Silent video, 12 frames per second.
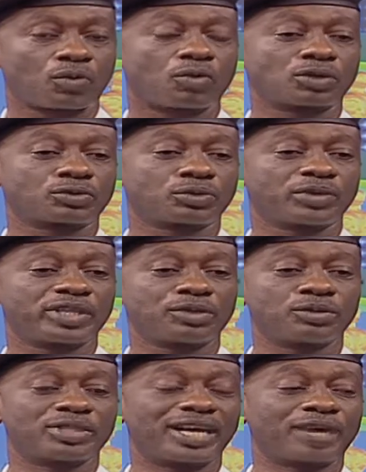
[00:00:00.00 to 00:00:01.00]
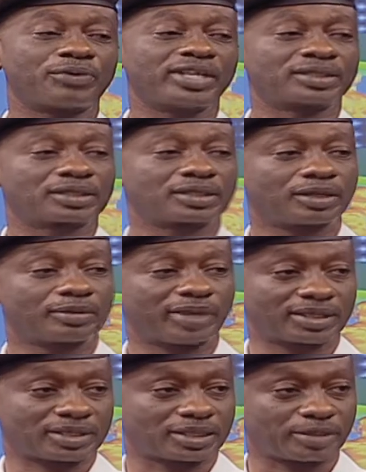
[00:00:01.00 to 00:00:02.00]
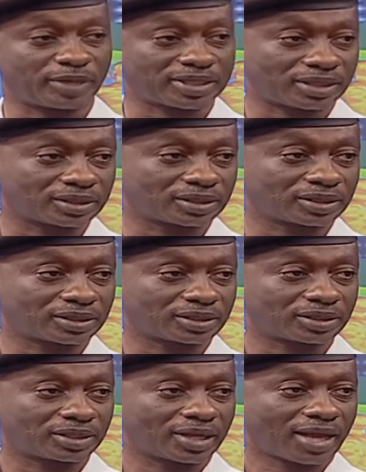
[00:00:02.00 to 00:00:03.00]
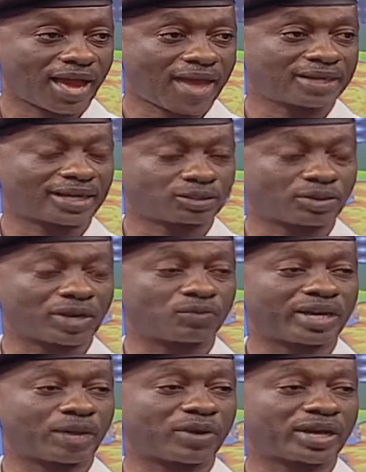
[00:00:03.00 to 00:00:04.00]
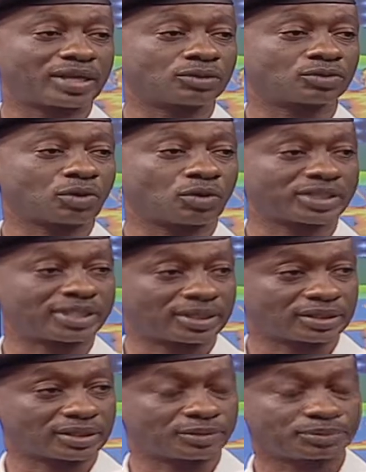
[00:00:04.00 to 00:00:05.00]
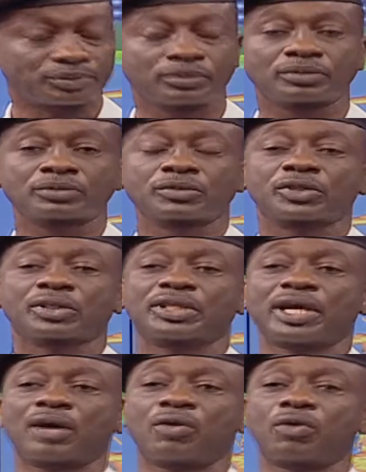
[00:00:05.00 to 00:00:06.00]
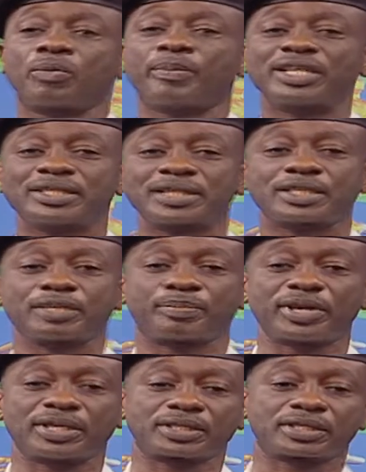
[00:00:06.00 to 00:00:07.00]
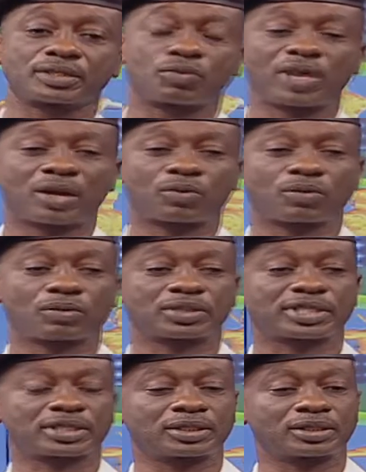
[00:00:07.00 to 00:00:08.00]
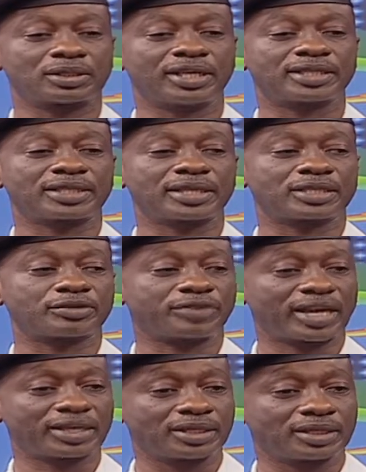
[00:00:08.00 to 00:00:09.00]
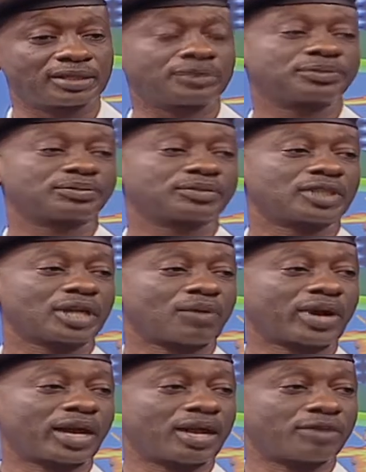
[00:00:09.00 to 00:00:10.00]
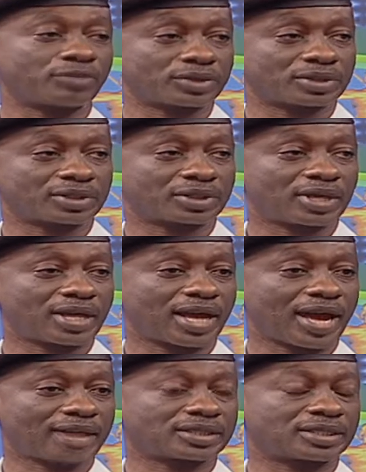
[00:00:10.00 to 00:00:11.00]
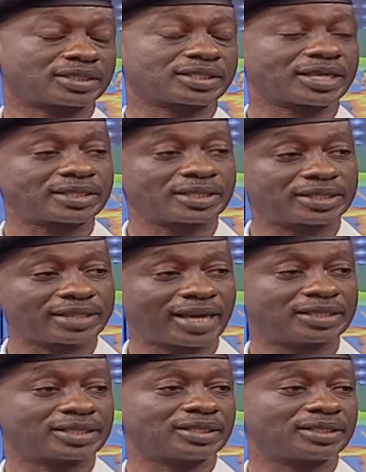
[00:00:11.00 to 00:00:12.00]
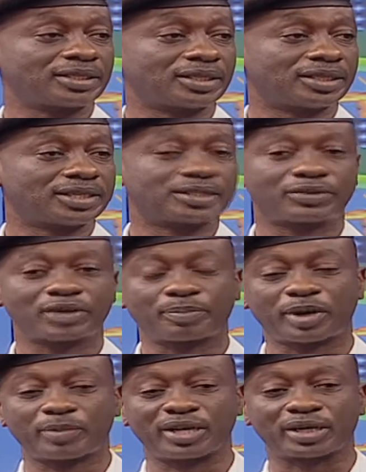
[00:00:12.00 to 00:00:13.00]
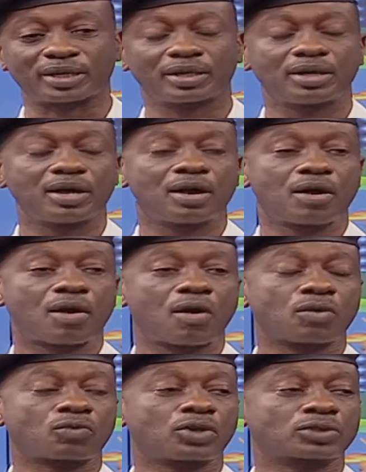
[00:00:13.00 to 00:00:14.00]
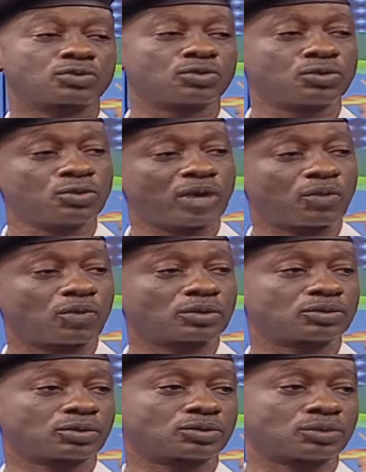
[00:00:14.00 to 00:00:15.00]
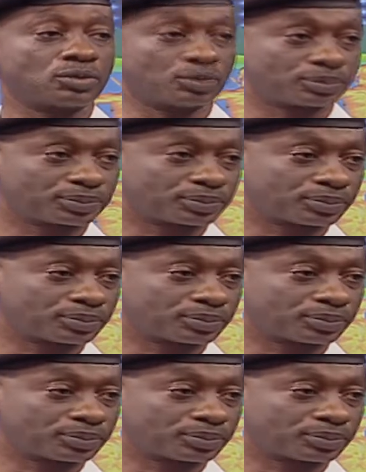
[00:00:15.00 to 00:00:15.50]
we want to reduce that rate by 60%. And that one, we are working towards that. Now, measures in place. We are still intensifying our efforts at sensitizing the general public on what to do and what not to do.